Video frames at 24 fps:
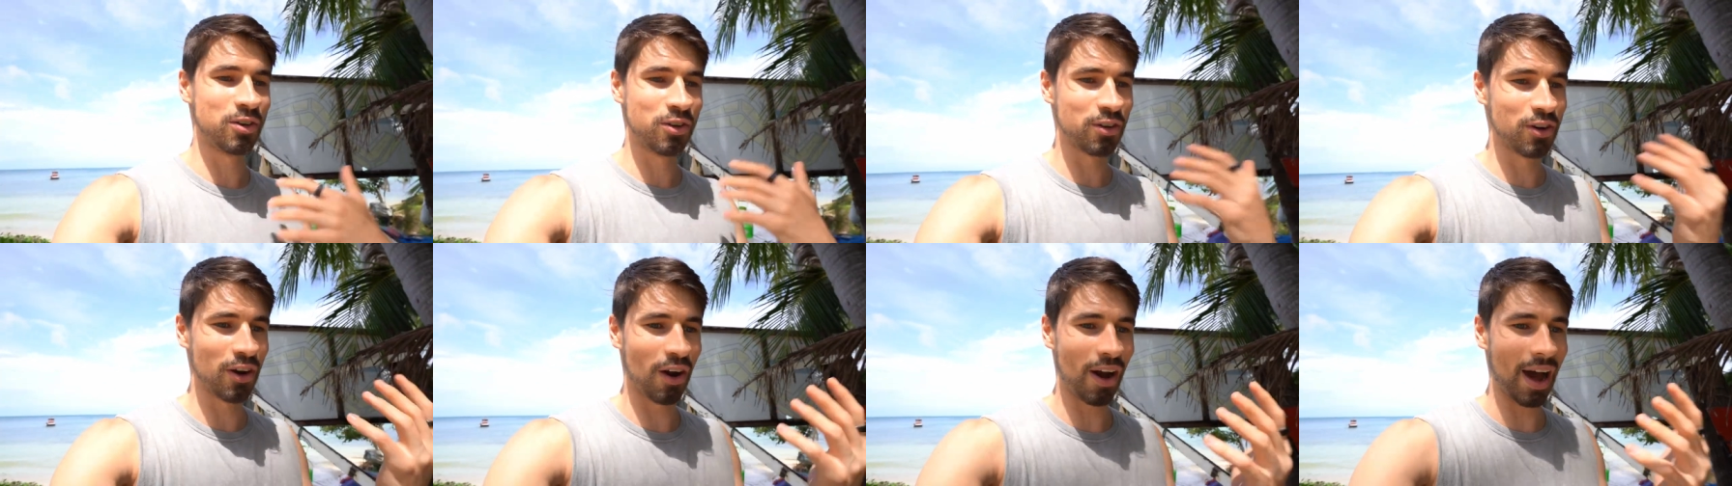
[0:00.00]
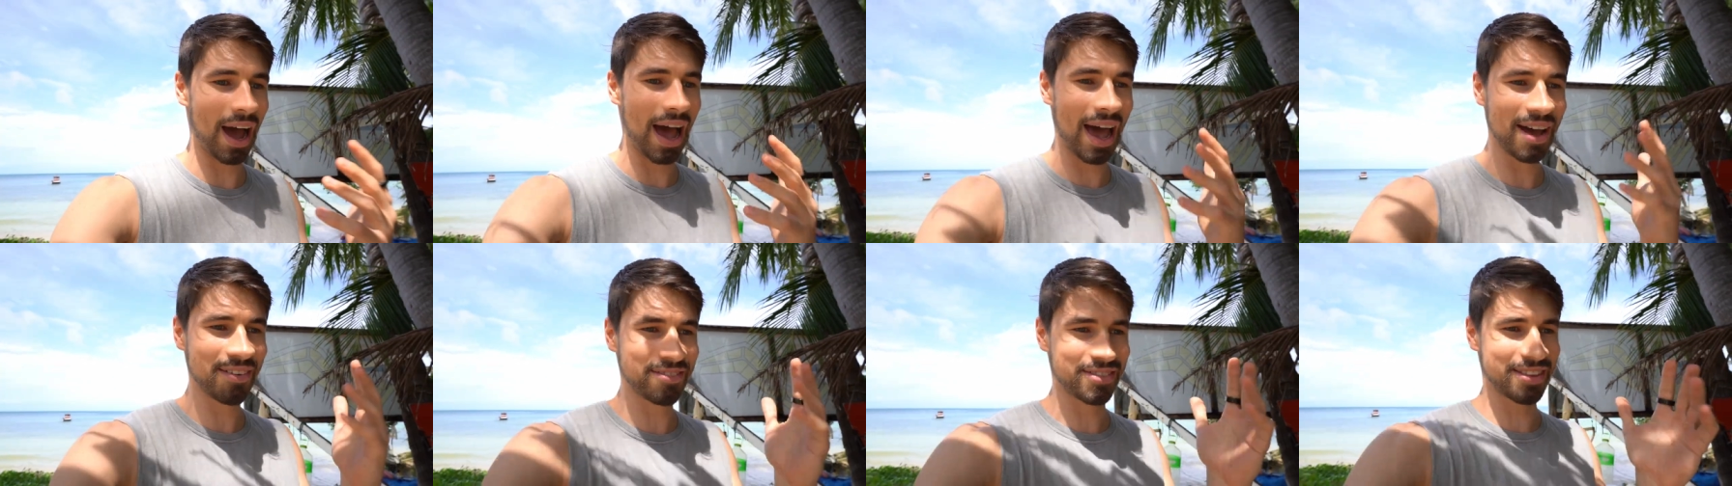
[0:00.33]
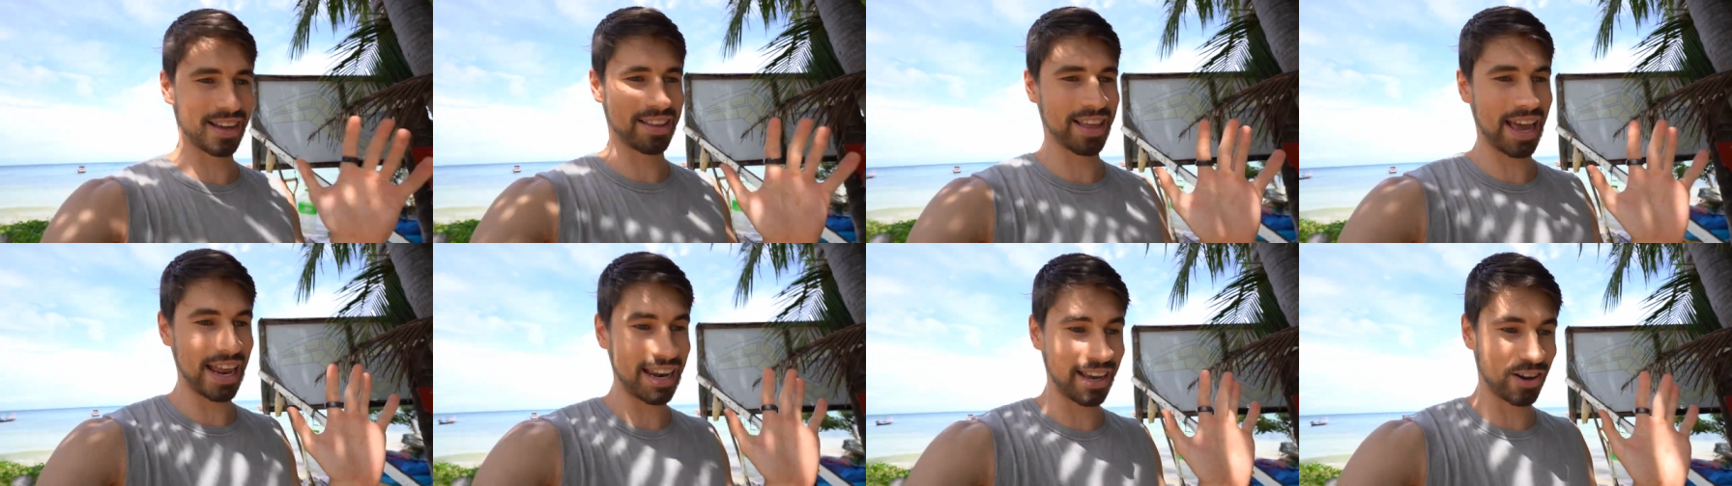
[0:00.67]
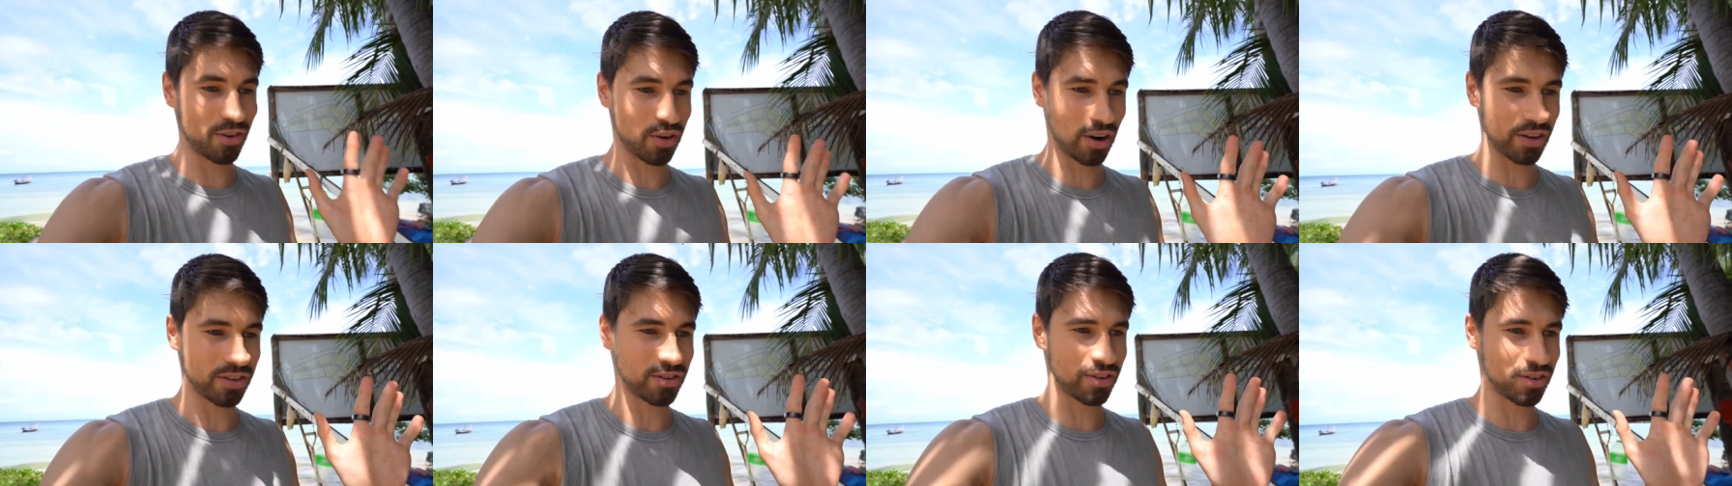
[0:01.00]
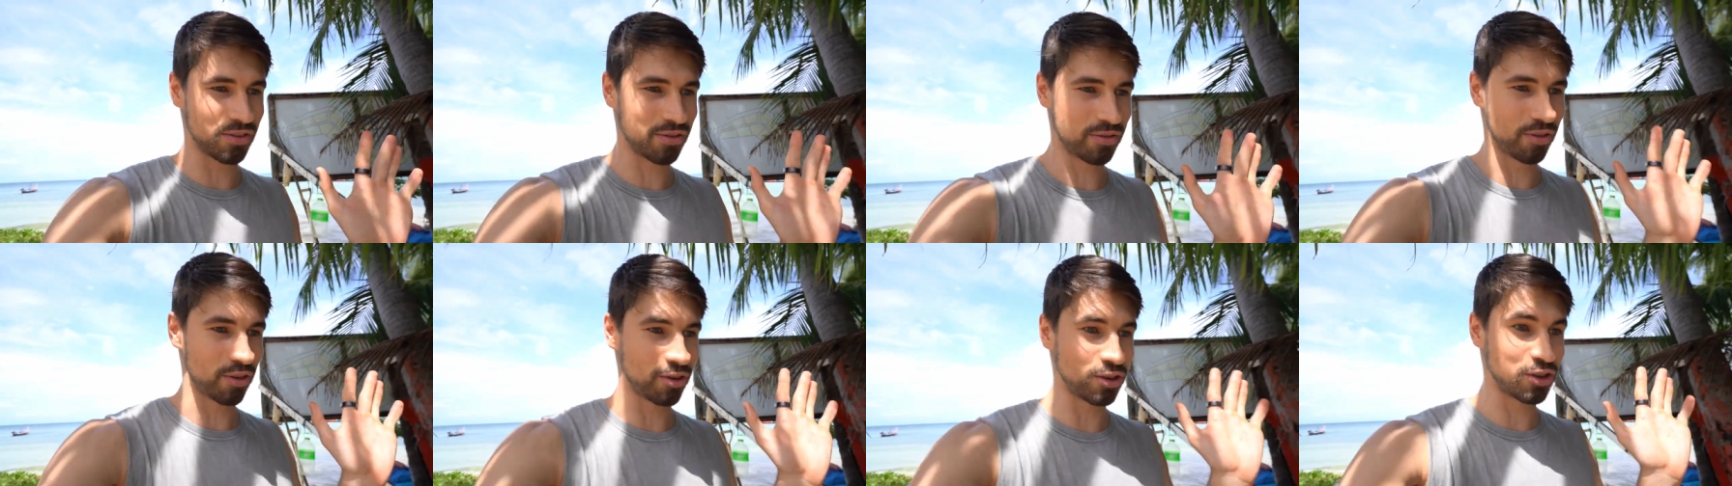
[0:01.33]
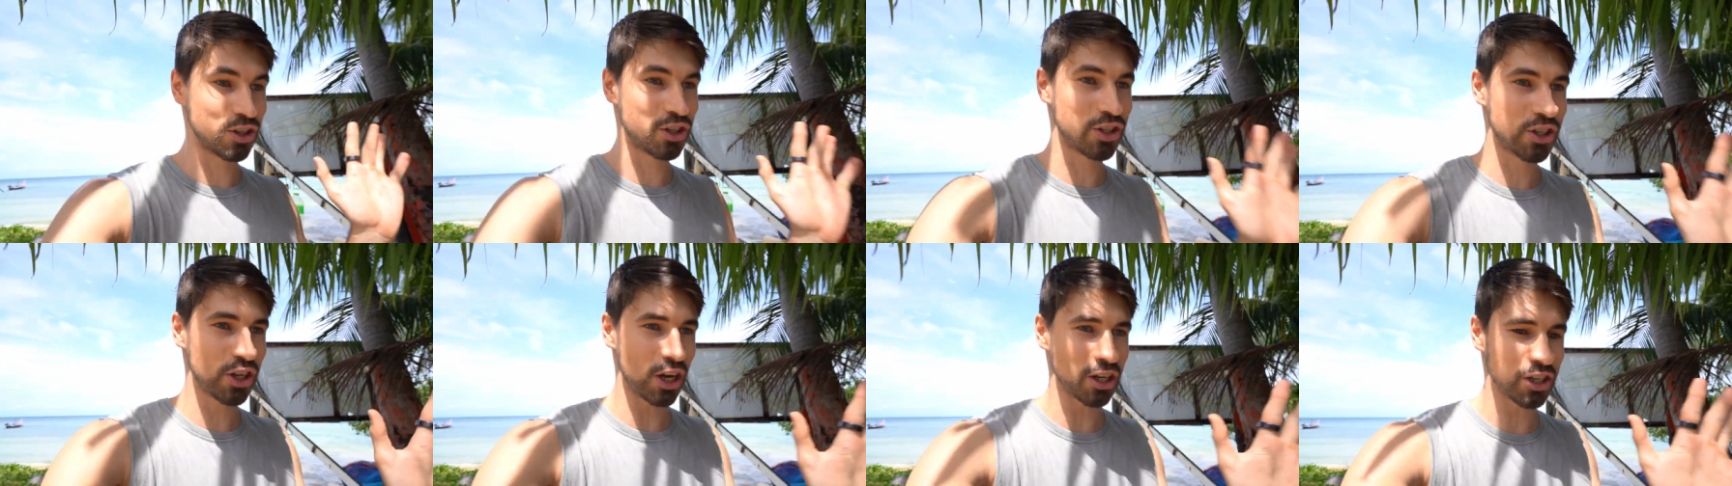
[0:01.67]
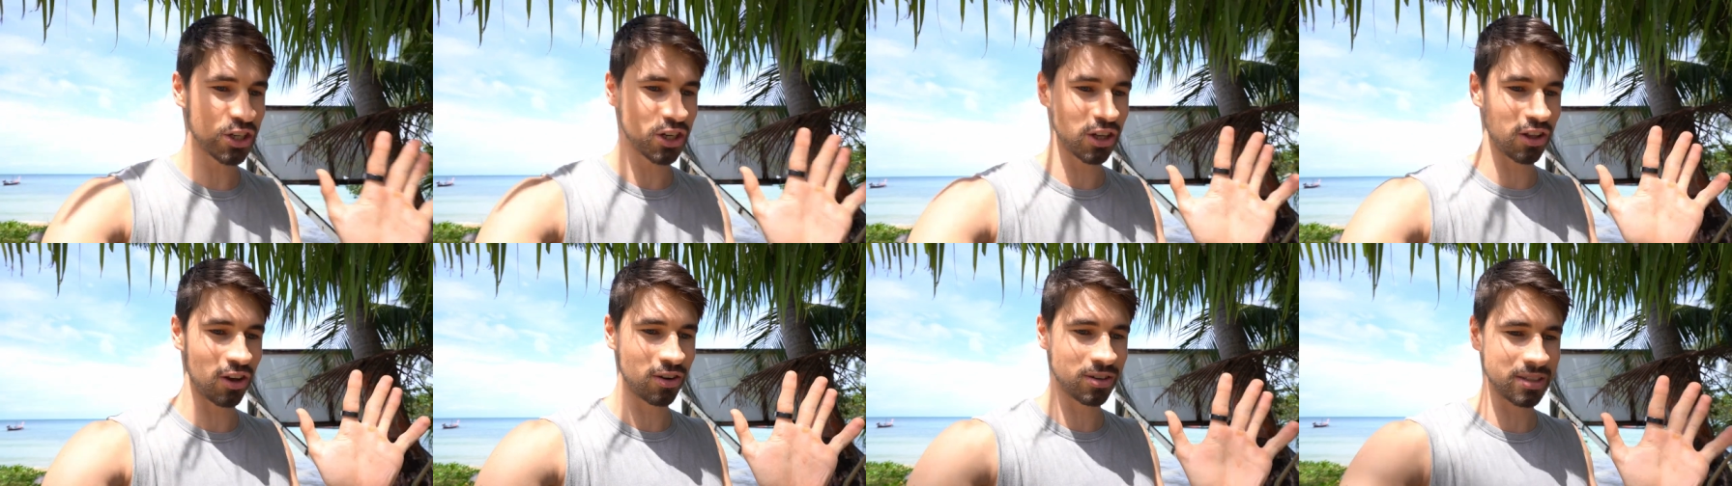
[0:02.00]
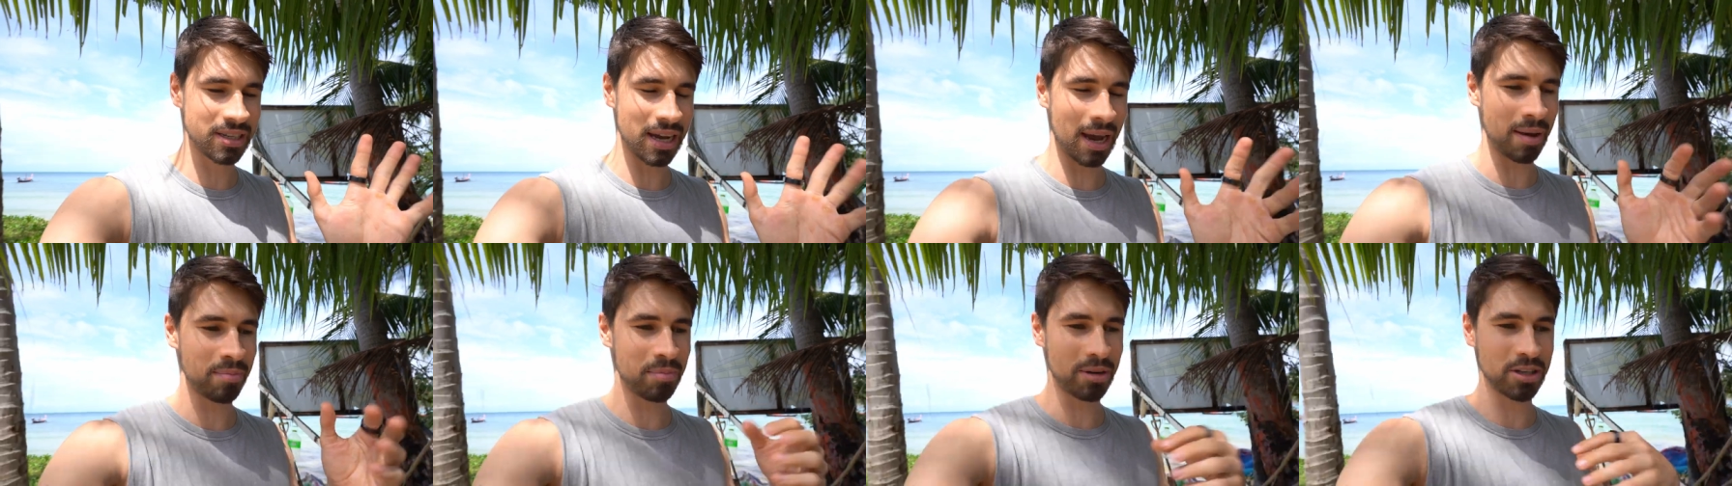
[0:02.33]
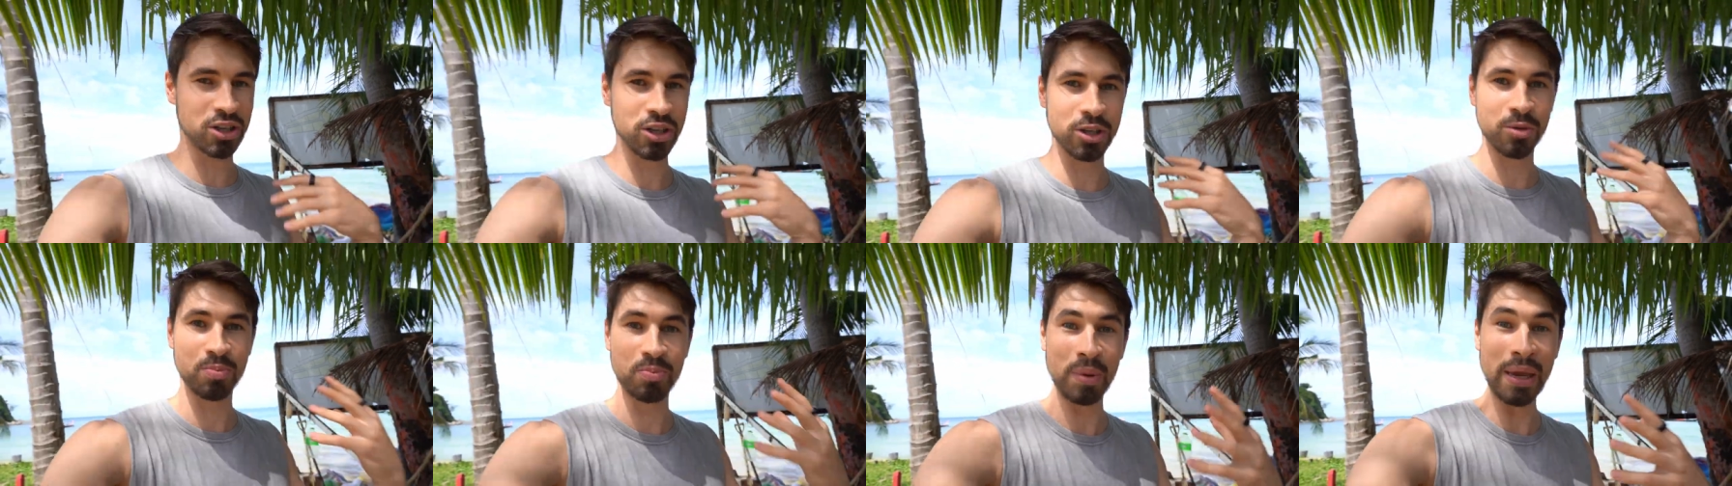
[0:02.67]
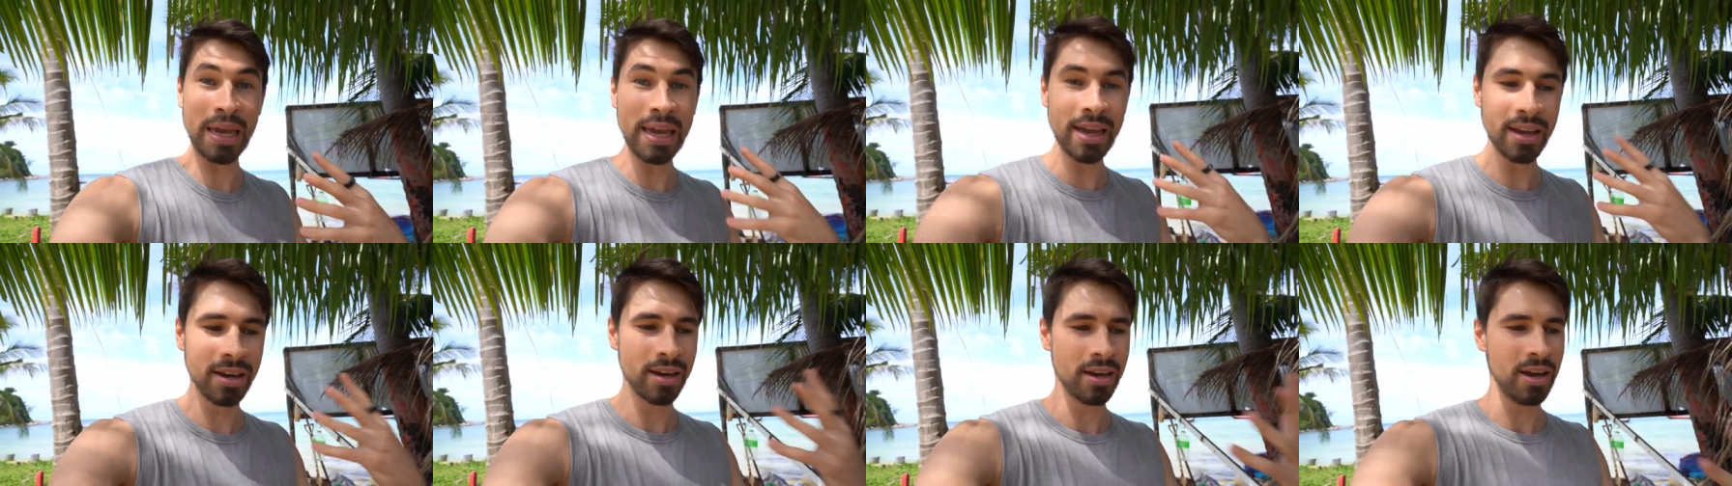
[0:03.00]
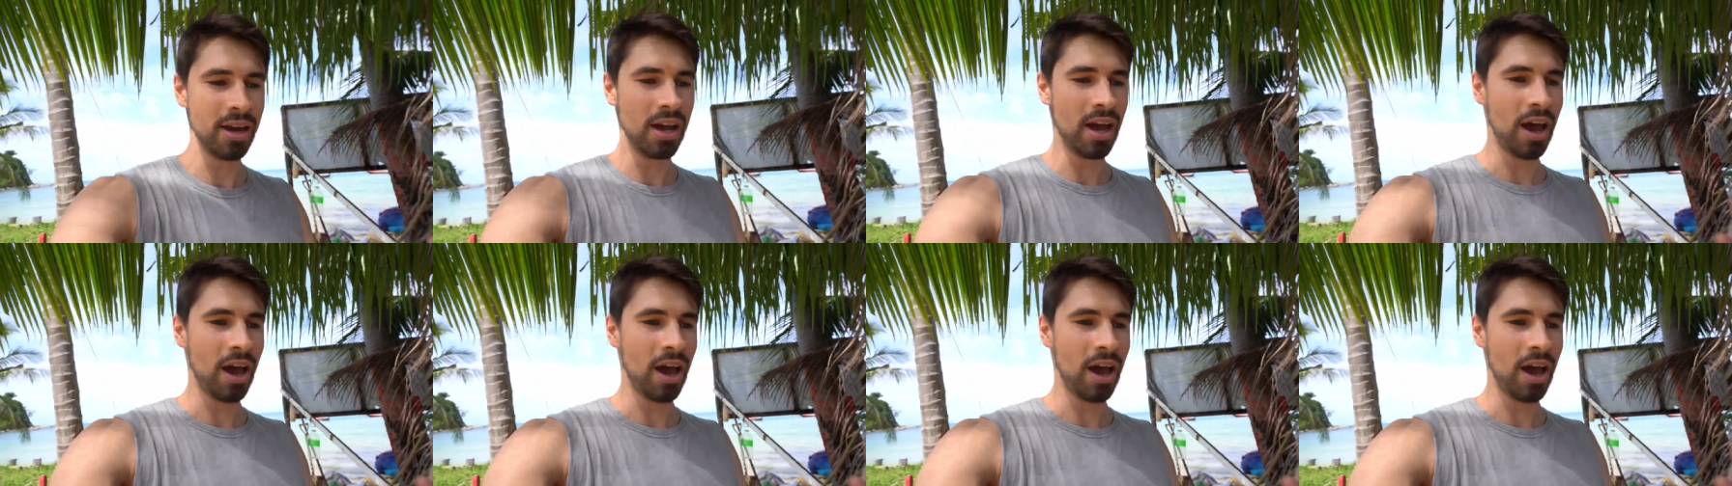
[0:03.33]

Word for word: You know, I haven't done any CrossFit for such a long time, but just being